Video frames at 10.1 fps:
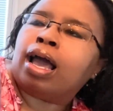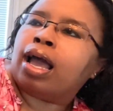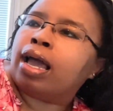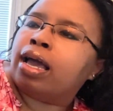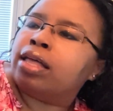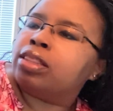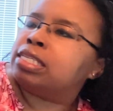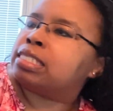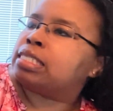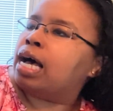And the
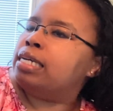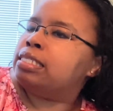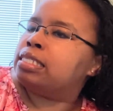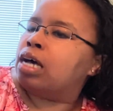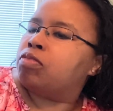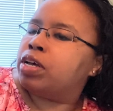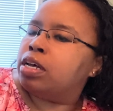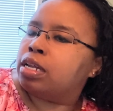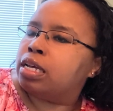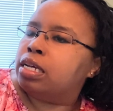size of
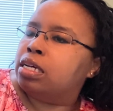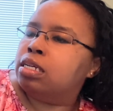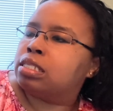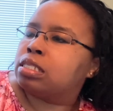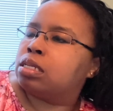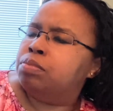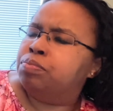it is